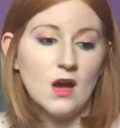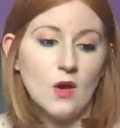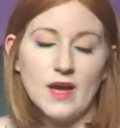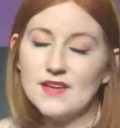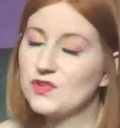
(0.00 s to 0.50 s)

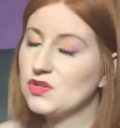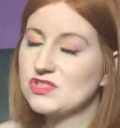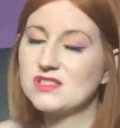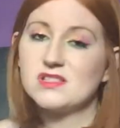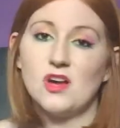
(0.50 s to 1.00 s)
I have got
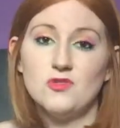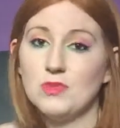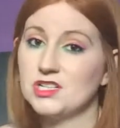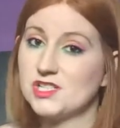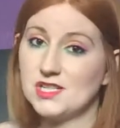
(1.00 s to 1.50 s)
so
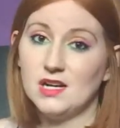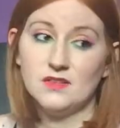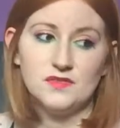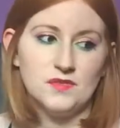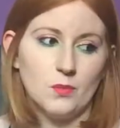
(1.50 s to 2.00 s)
much
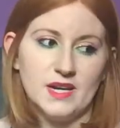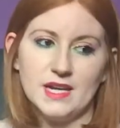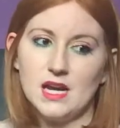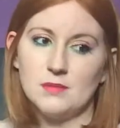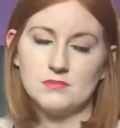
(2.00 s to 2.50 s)
stuff when
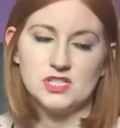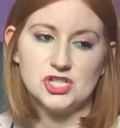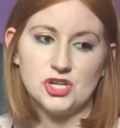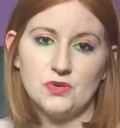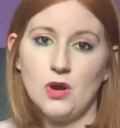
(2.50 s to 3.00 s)
it comes
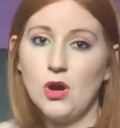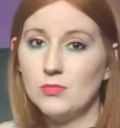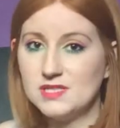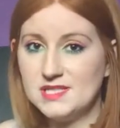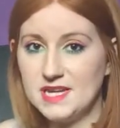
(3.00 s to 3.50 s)
to
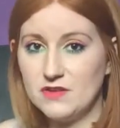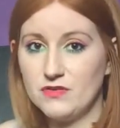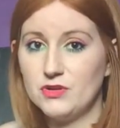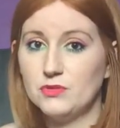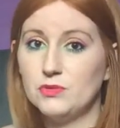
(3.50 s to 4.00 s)
art
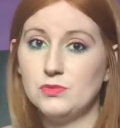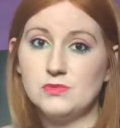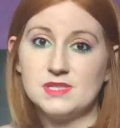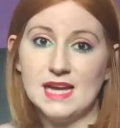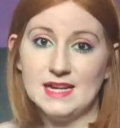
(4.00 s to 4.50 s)

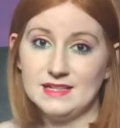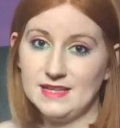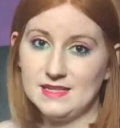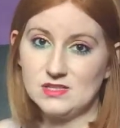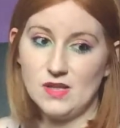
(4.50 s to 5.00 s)
materials and
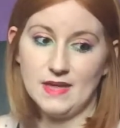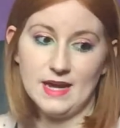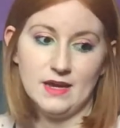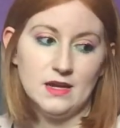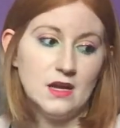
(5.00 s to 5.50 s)
things like
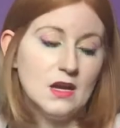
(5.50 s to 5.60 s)
that.